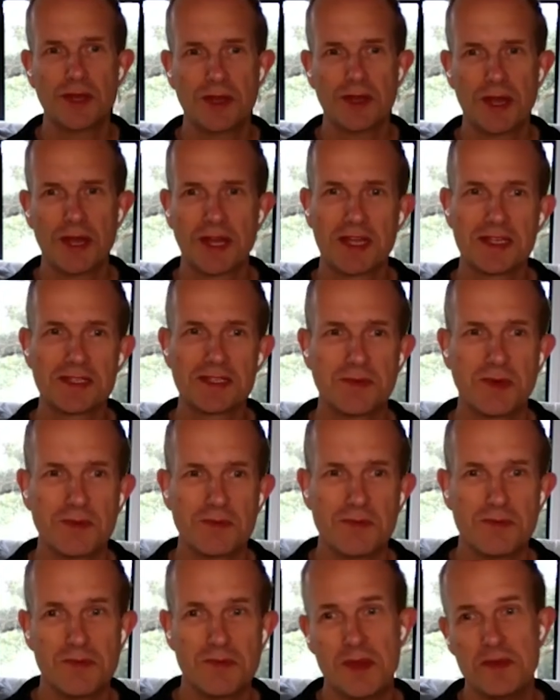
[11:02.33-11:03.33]
No, uh, I
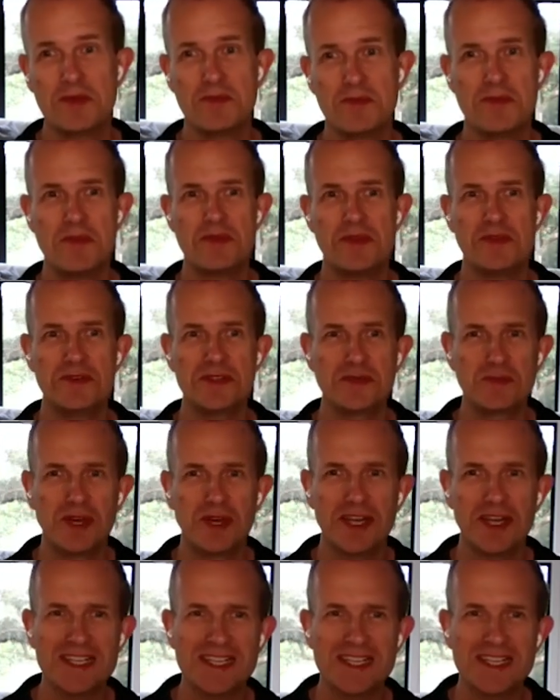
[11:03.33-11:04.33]
guess well, maybe maybe
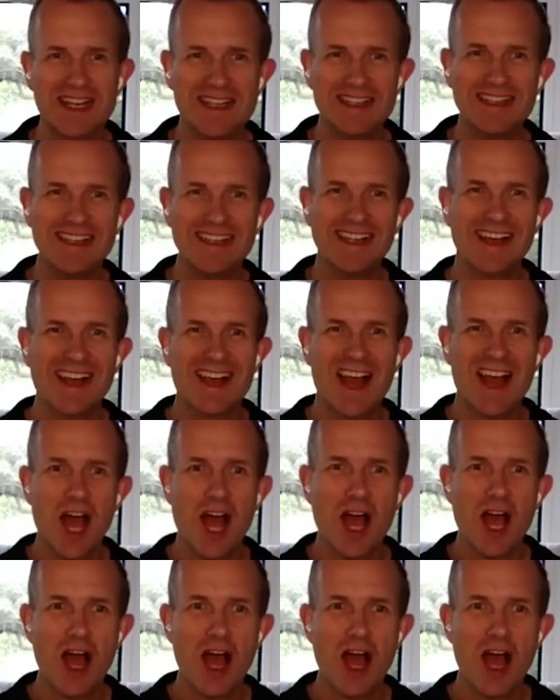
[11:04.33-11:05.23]
there is a pun intended.